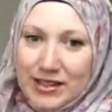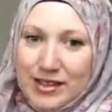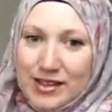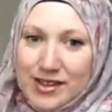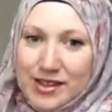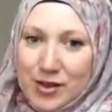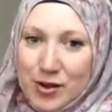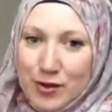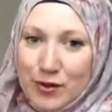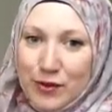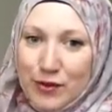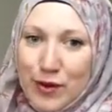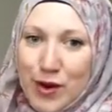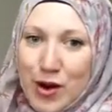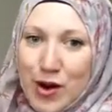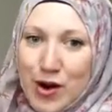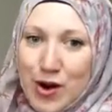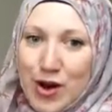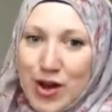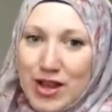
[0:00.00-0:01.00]
so
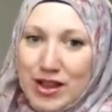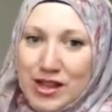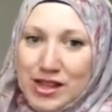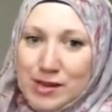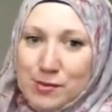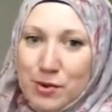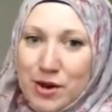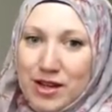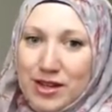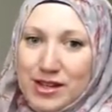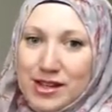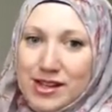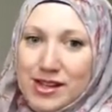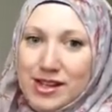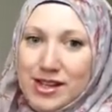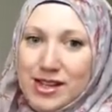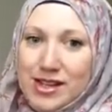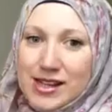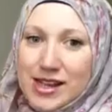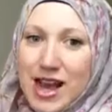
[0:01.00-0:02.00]
far in this
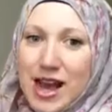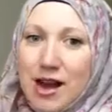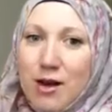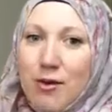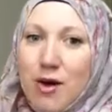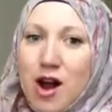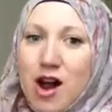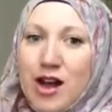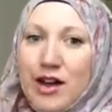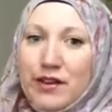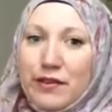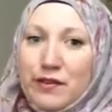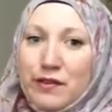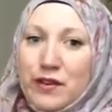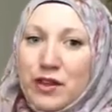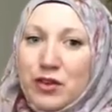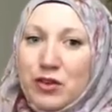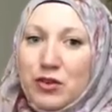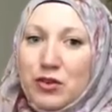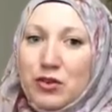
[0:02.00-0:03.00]
pregnancy is how I
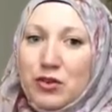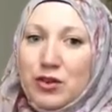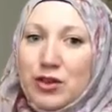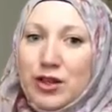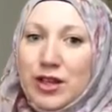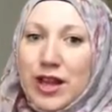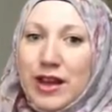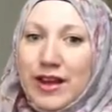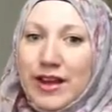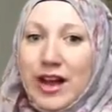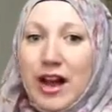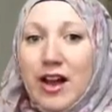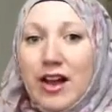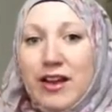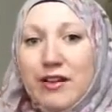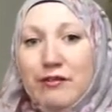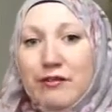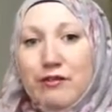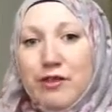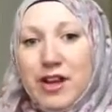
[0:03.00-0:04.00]
feel like I
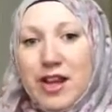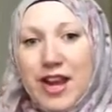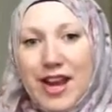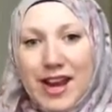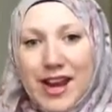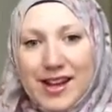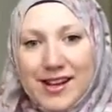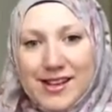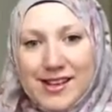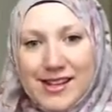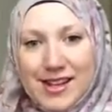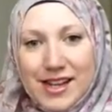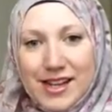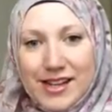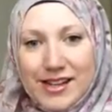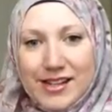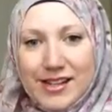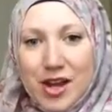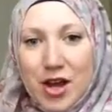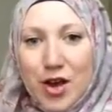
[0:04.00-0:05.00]
have
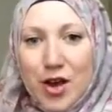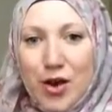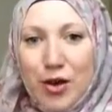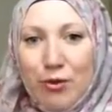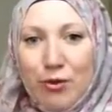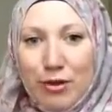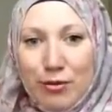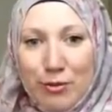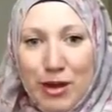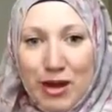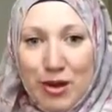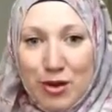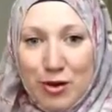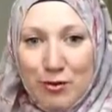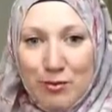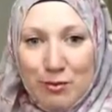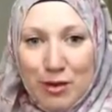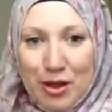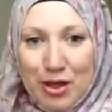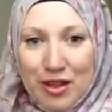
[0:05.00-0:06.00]
reconnected with my
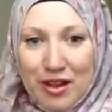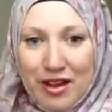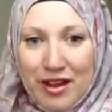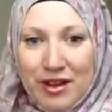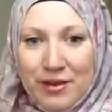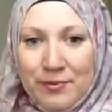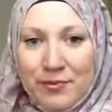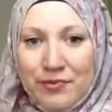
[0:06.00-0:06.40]
own mother.